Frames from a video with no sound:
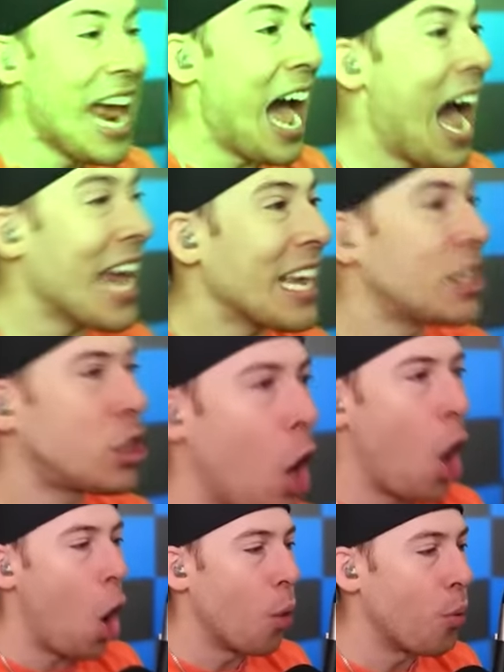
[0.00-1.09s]
Nice.
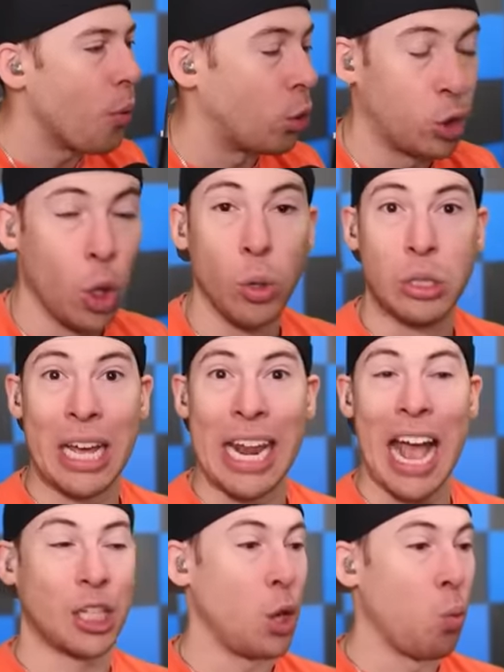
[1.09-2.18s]
Oh, dudes, that
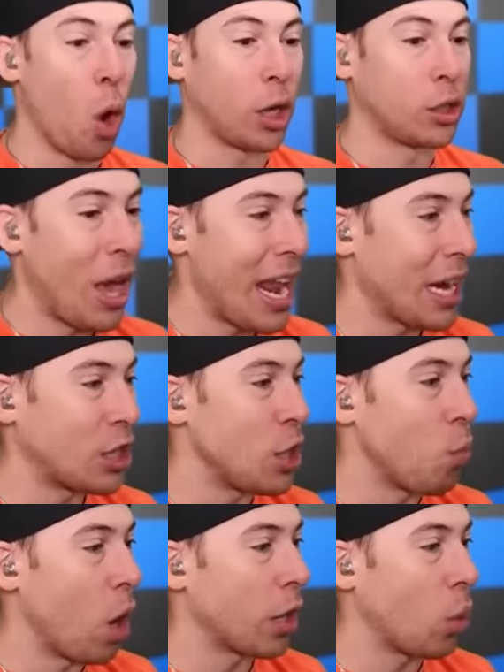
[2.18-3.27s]
actually worked. That
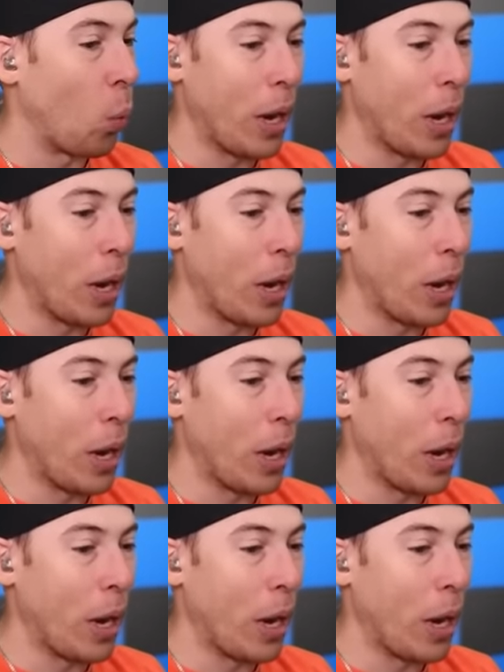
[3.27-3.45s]
actually worked.